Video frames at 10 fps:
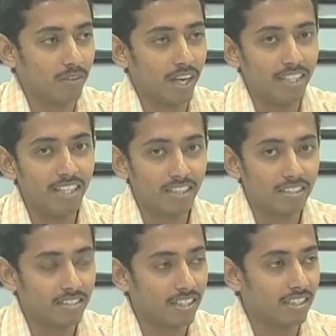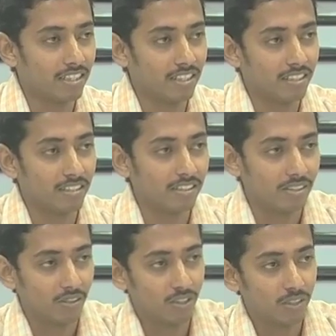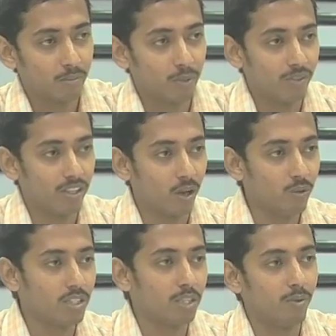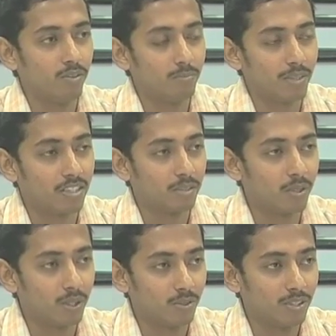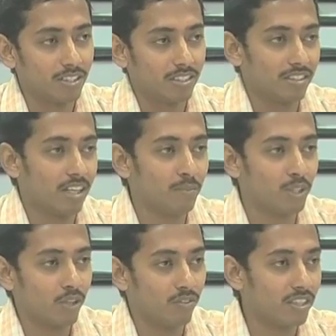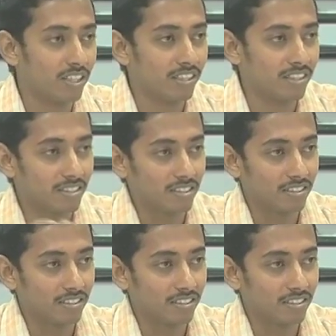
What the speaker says: I did not understand the concept between how sigma 1 plus sigma 2 is a measure of the thickness.